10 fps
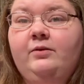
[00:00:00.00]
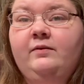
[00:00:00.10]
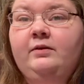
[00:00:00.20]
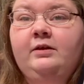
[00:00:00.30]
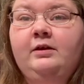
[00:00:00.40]

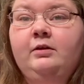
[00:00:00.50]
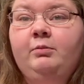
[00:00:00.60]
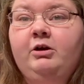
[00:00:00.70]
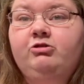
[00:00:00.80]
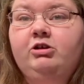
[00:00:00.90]
everything in the
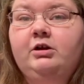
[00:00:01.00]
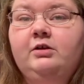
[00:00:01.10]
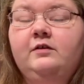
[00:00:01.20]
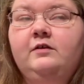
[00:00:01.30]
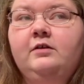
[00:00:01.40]

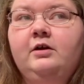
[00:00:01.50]
project.